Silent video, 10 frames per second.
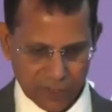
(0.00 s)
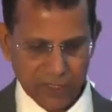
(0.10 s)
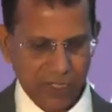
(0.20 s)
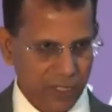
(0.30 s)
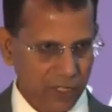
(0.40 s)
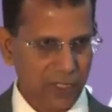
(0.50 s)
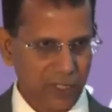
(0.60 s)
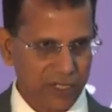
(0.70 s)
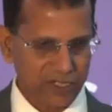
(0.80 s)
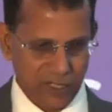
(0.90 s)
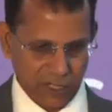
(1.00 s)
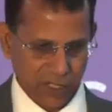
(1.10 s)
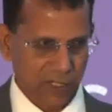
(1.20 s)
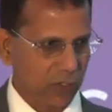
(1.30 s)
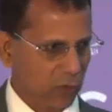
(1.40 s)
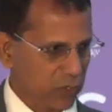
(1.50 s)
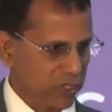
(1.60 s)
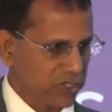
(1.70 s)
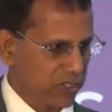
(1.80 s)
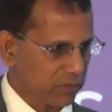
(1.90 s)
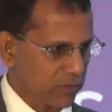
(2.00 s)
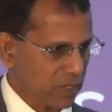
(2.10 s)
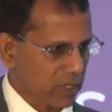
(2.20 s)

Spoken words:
In the recently concluded GYM,